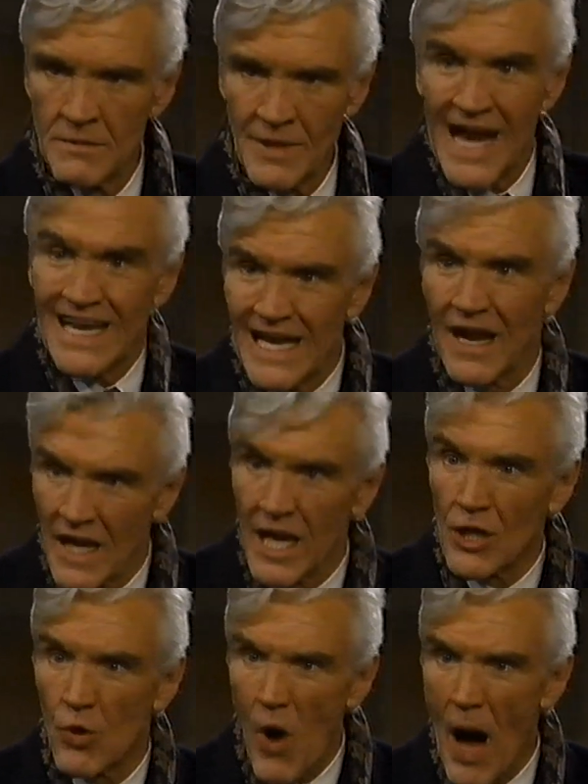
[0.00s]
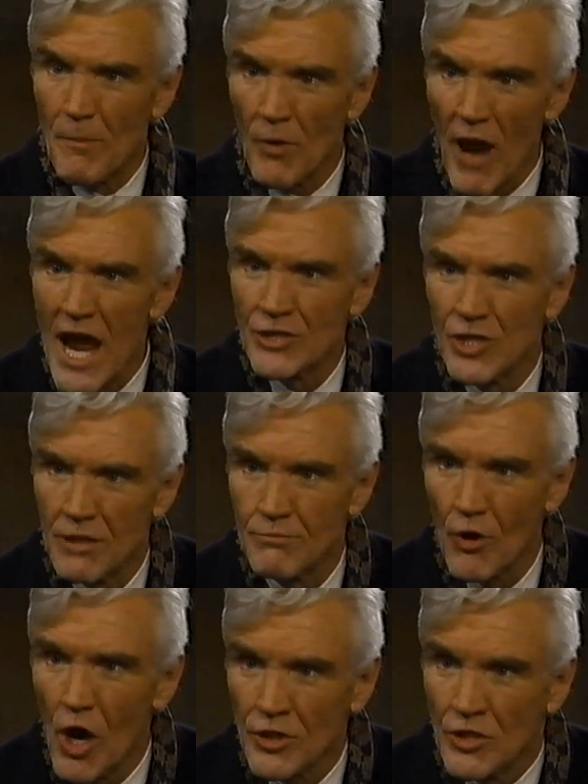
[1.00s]
But I need a little cooperation,
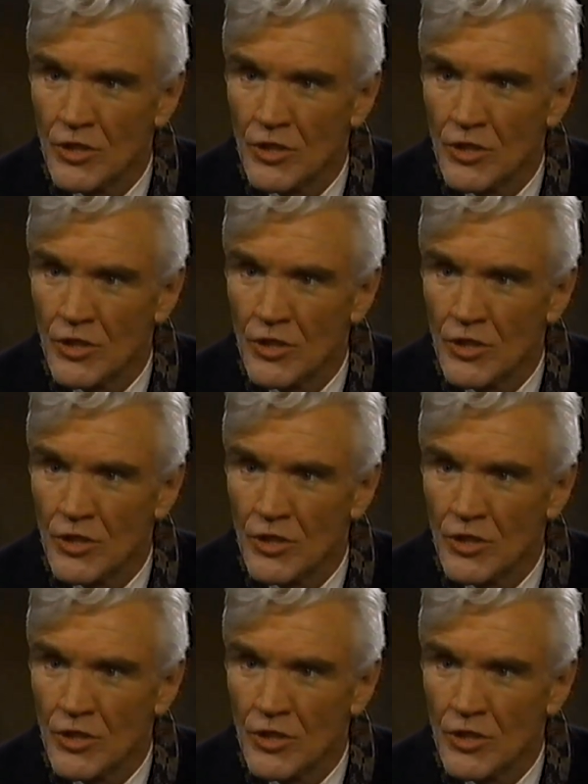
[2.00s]
Brooke.